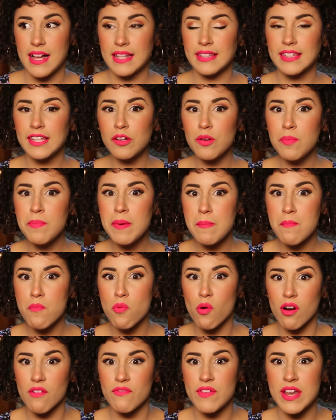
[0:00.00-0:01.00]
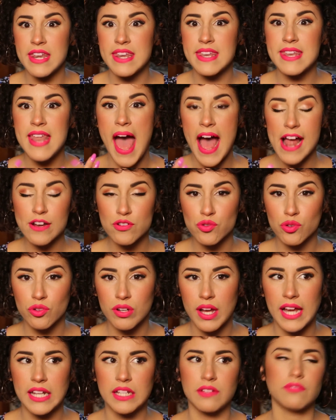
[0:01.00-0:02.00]
a little bit more of a natural
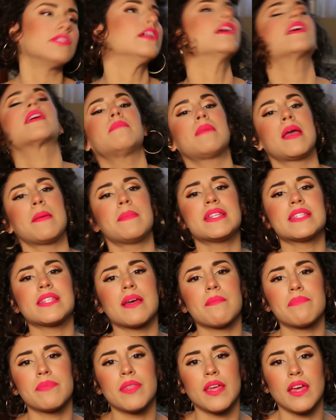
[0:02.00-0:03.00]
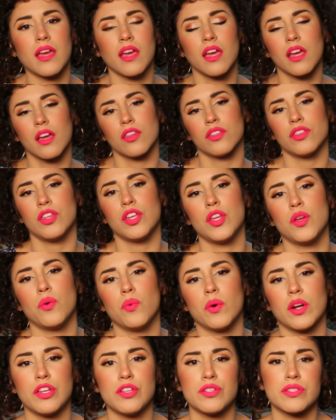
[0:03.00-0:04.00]
kind of look, maybe something that you
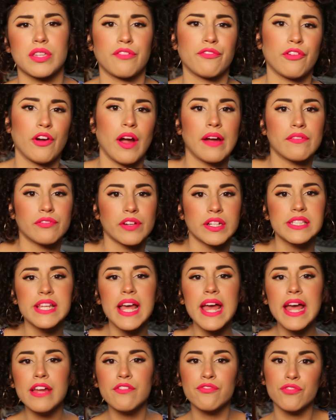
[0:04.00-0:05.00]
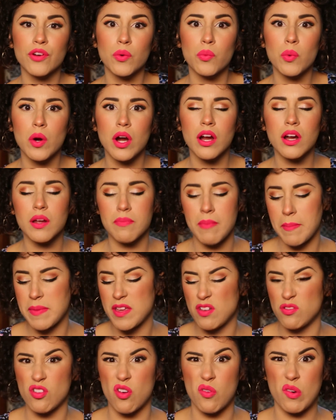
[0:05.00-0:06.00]
want to use like for every day, for work,
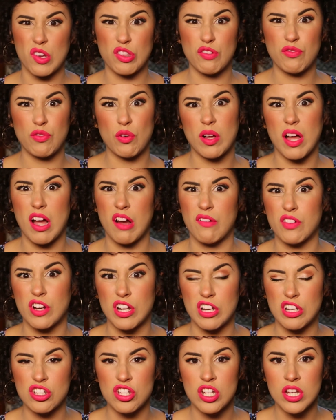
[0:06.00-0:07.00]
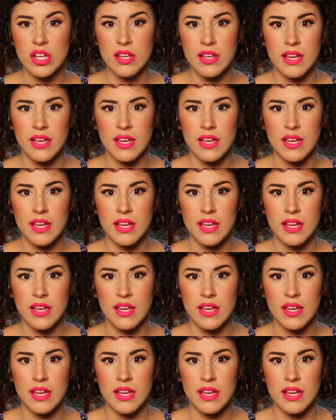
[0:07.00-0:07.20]
maybe you don't want the full coverage